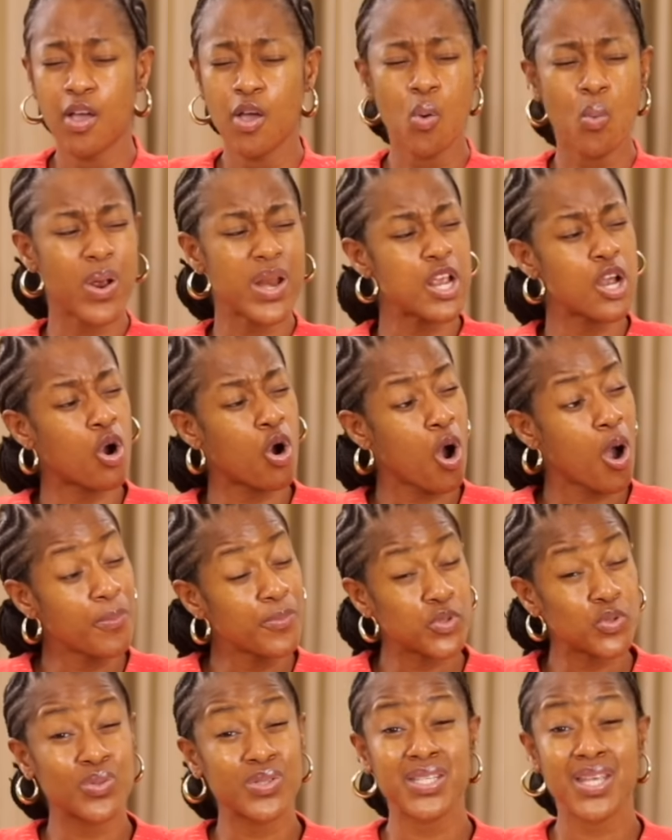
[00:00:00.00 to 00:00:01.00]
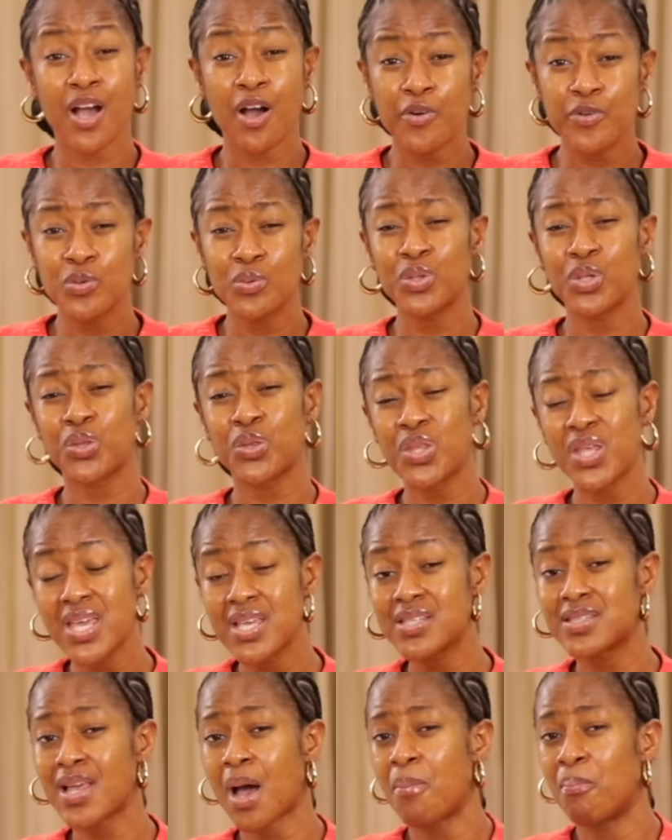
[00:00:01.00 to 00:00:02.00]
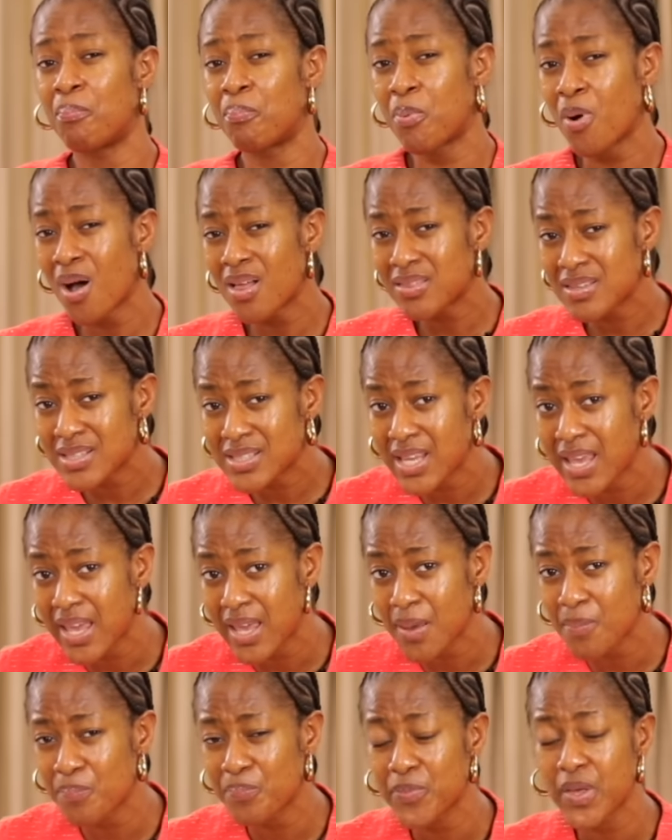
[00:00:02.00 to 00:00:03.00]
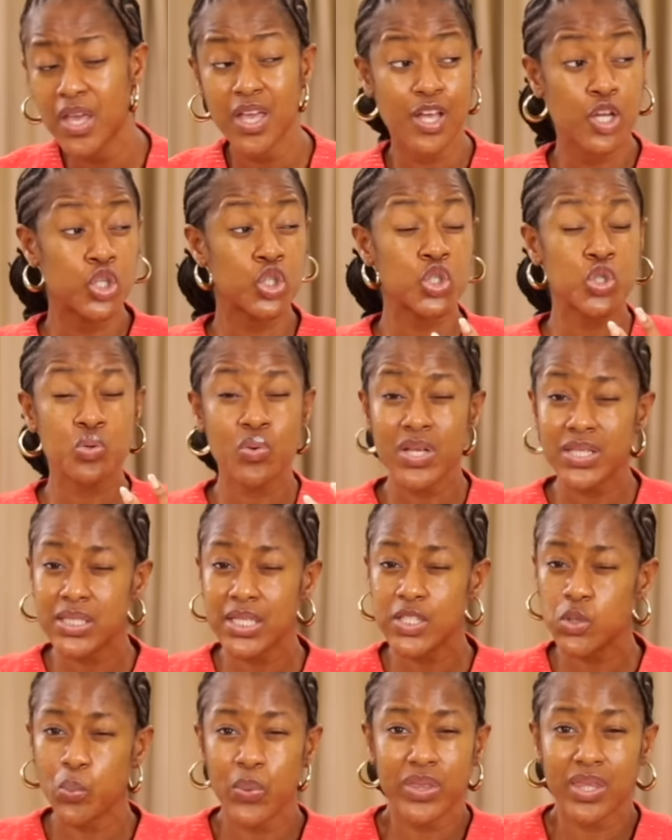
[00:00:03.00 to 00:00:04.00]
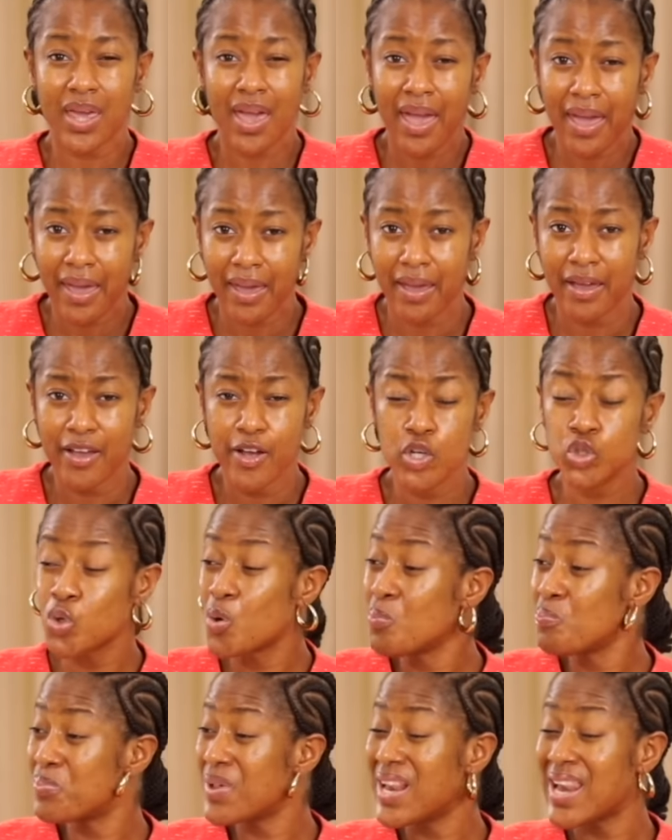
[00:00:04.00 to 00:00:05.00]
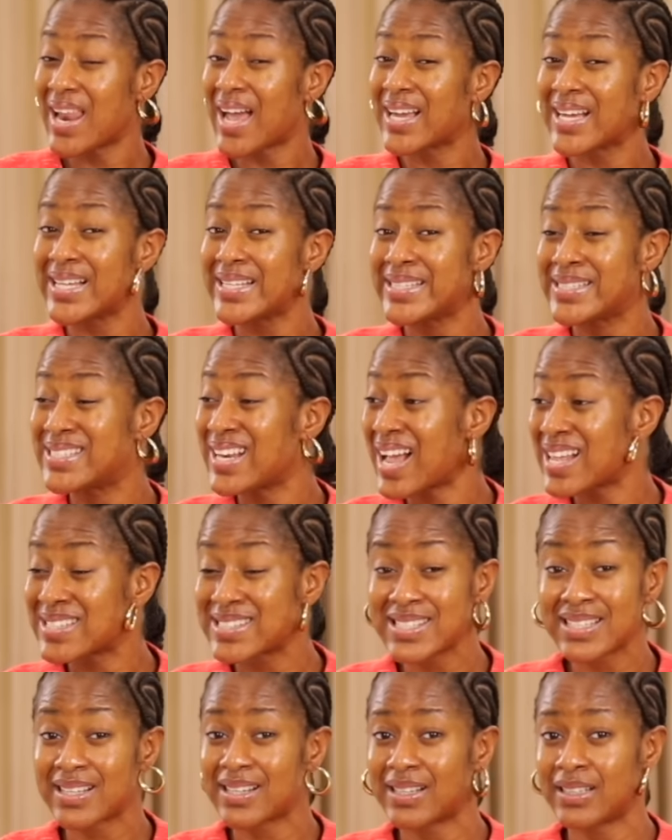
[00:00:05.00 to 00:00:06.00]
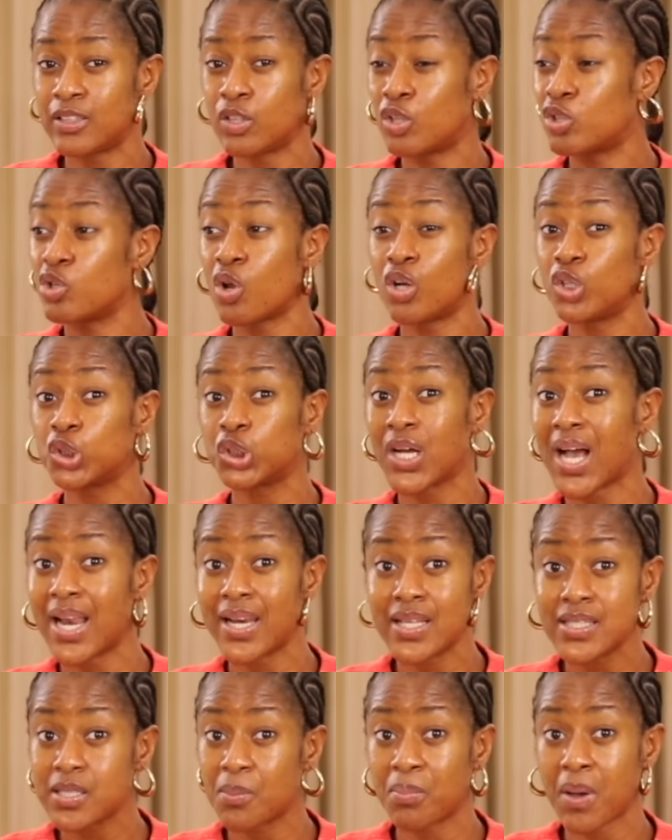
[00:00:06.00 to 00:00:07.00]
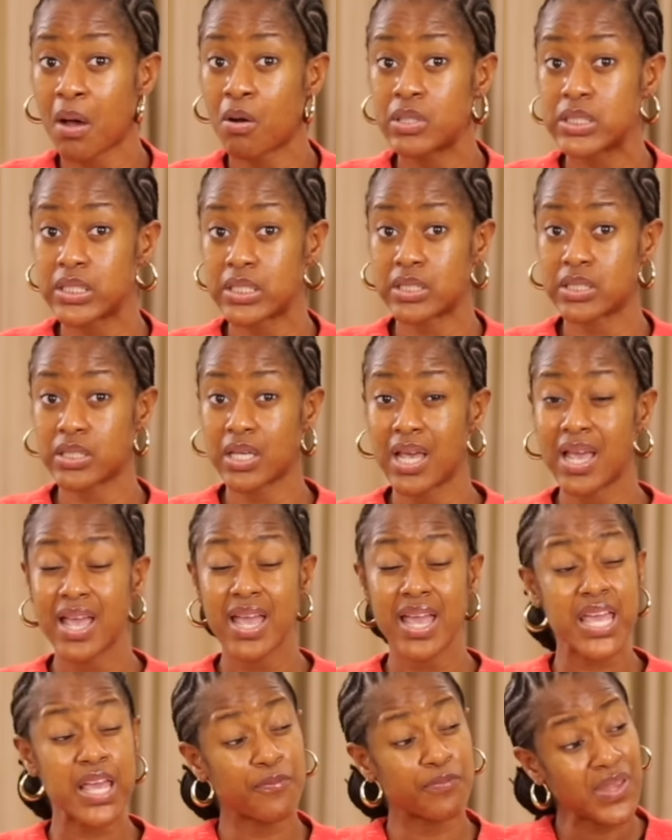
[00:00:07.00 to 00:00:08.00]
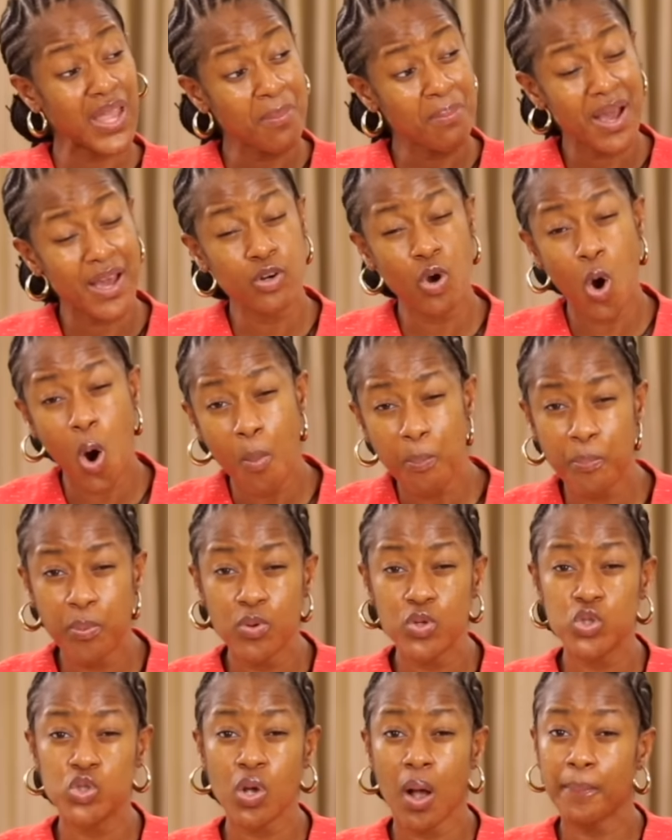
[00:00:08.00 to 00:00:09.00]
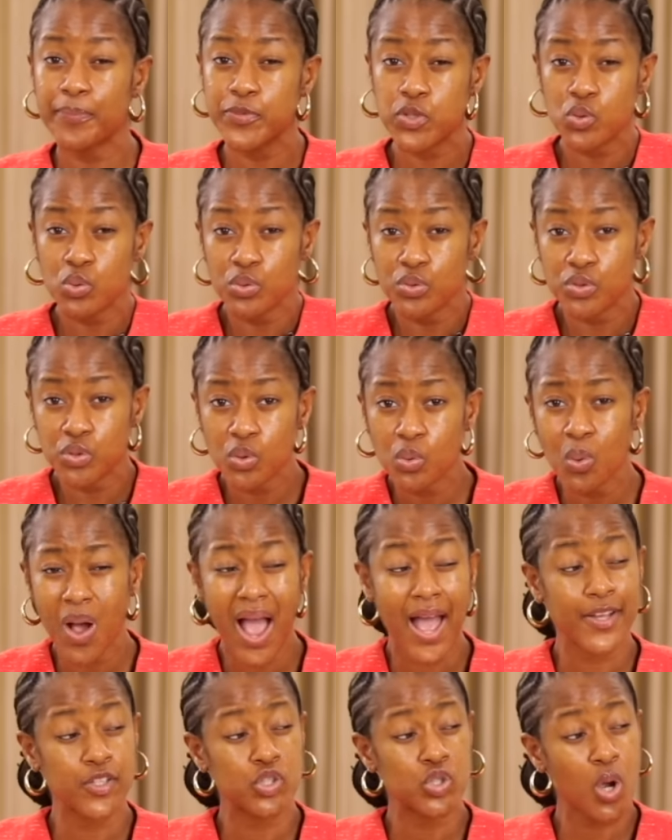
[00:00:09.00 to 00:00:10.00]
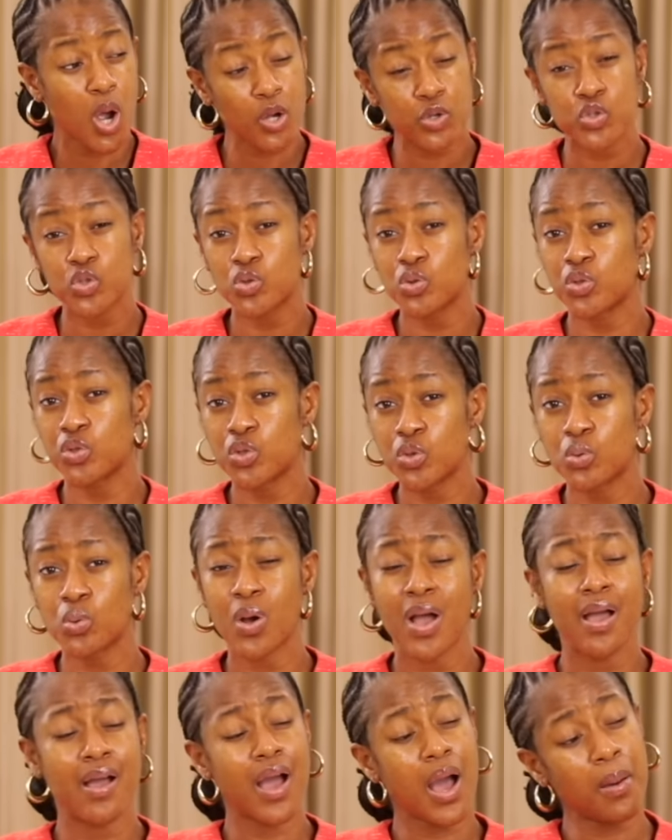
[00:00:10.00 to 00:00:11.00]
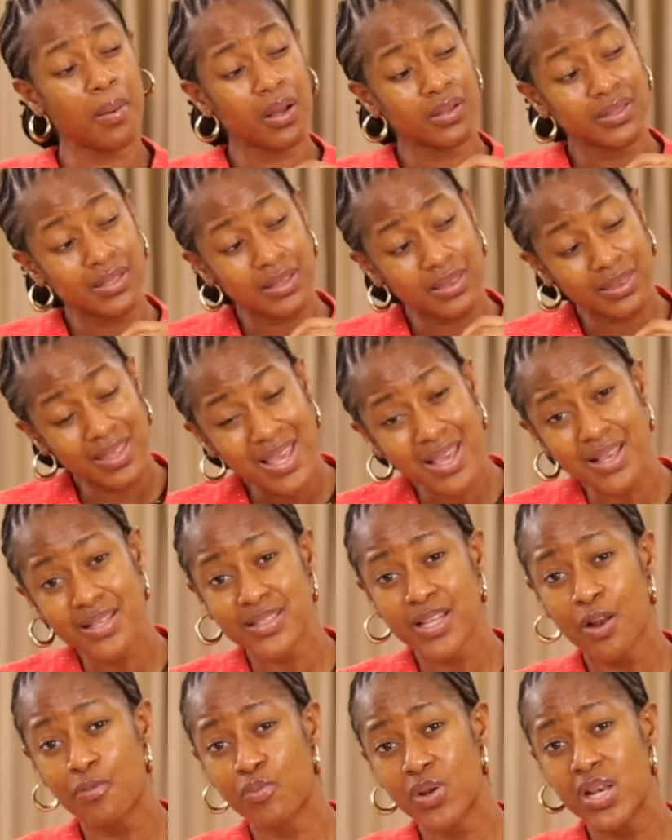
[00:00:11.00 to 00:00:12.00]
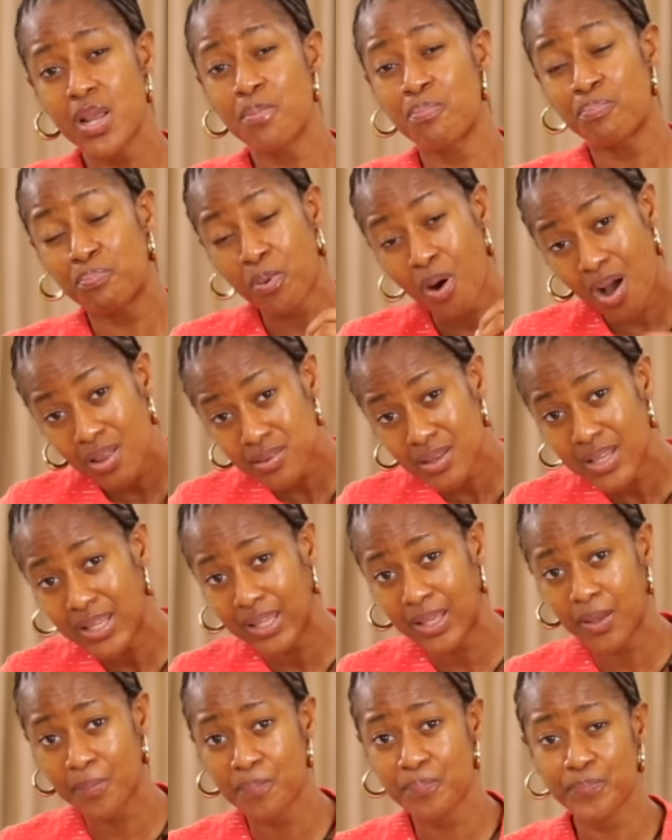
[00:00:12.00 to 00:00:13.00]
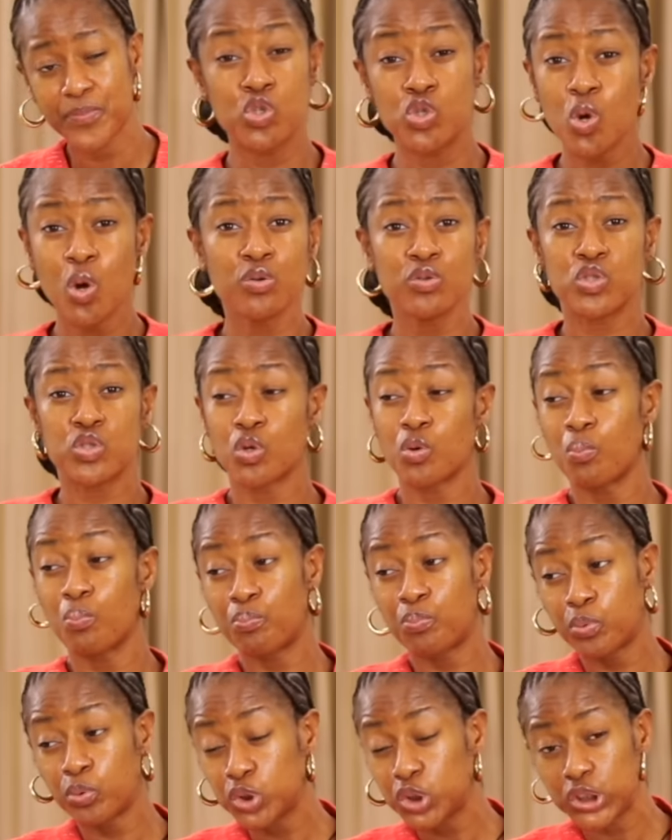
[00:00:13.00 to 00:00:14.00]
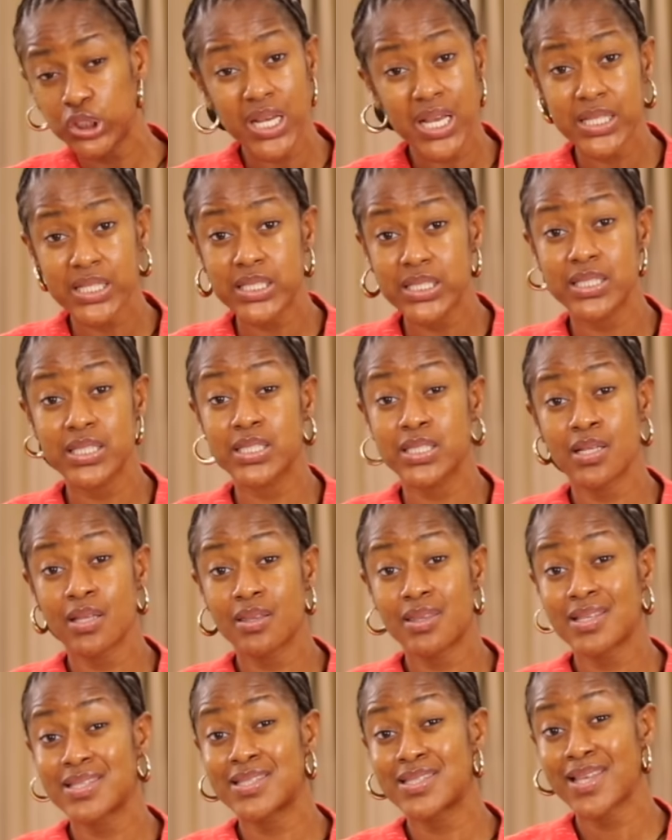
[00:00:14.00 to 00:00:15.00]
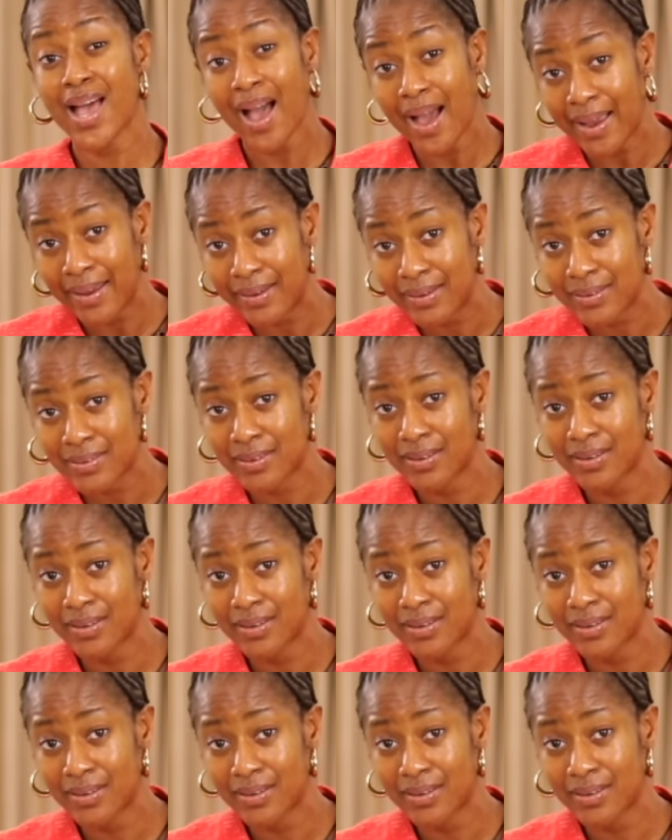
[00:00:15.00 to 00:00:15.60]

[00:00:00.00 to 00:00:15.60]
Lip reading: When it comes to tell you the things that bothers him, treat it with care. Don't be lackadaisical or nonchalant about it. If that man opens up to you and talks to you about the things that really bother him, don't push it to the side.